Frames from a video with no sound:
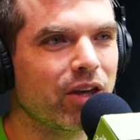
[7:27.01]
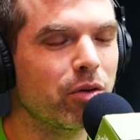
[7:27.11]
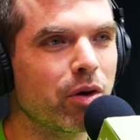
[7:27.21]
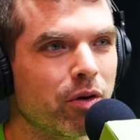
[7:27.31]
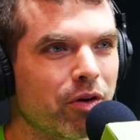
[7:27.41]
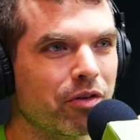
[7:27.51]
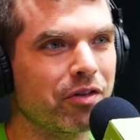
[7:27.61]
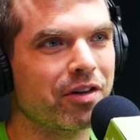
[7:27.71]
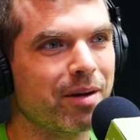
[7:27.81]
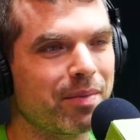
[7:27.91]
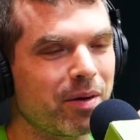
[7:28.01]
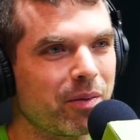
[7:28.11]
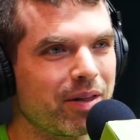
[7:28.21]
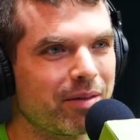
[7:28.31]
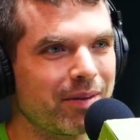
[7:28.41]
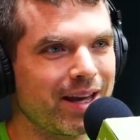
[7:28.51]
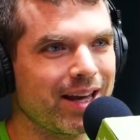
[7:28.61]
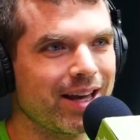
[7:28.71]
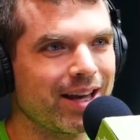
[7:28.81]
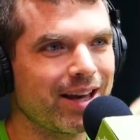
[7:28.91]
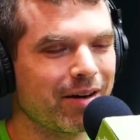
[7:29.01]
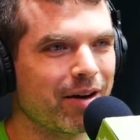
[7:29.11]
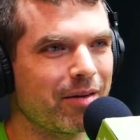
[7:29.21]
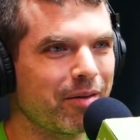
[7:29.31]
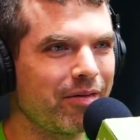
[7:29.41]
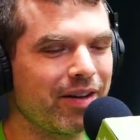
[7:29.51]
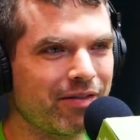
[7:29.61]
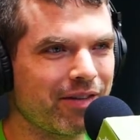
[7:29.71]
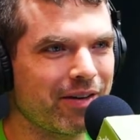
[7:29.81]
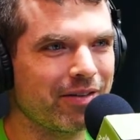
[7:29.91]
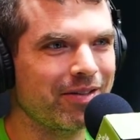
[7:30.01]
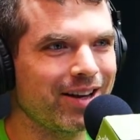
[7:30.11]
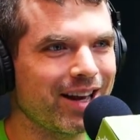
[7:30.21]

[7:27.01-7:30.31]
You go grocery shopping with me via phone, and I